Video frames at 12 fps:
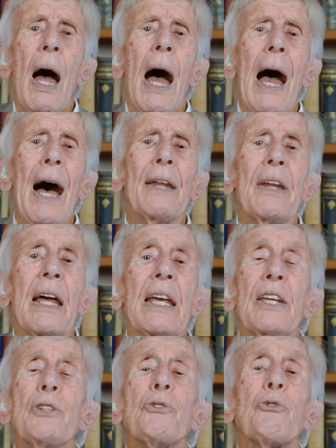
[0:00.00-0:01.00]
and
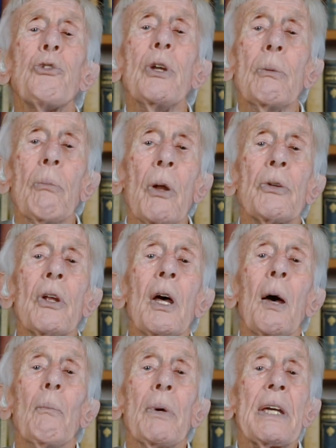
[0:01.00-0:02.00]
his treatment
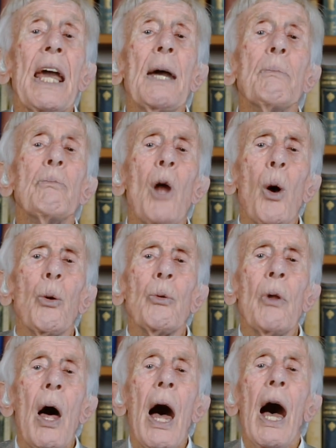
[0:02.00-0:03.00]
became
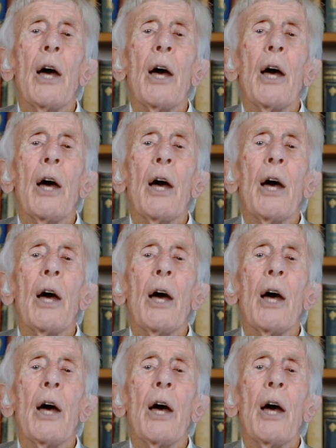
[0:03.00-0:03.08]
known